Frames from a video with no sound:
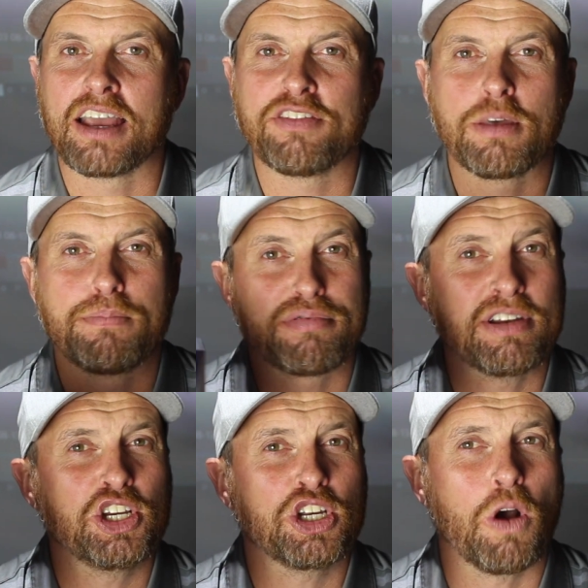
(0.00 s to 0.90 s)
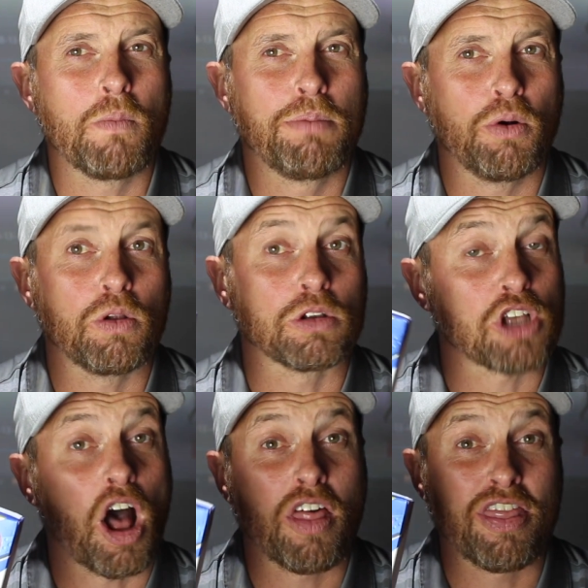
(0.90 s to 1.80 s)
if the Bridgestone
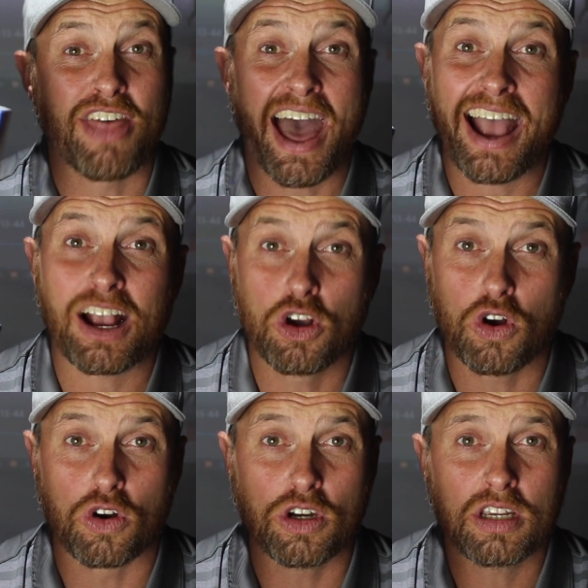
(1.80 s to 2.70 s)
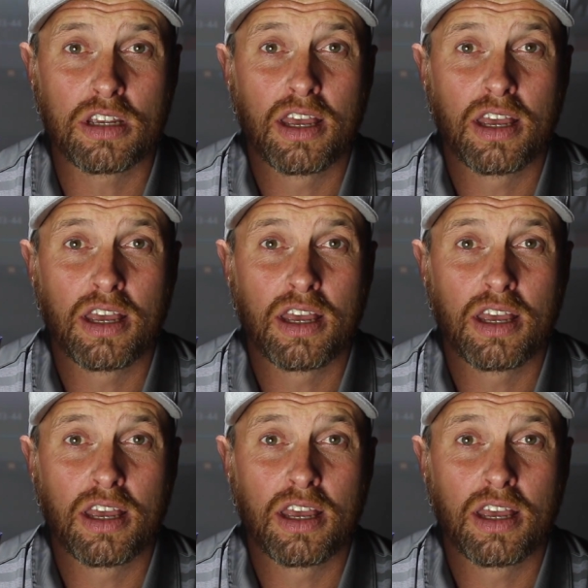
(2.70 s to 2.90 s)
balls are that good,